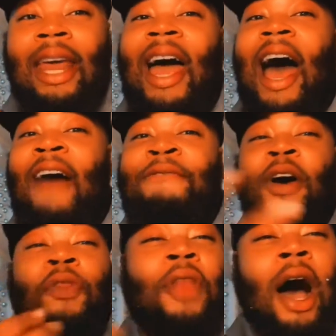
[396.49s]
I felt
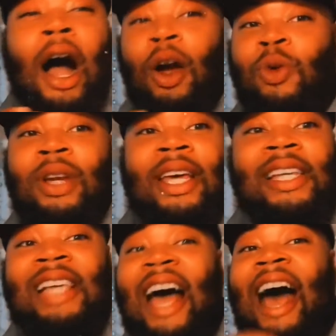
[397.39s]
the awkwardness,
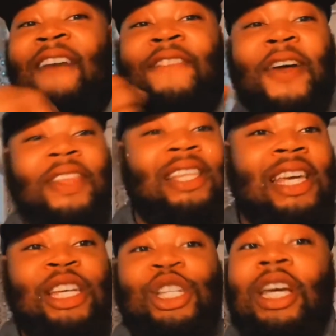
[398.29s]
I felt the
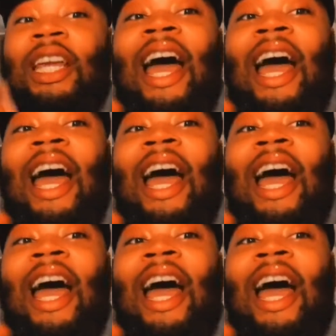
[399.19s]
tension.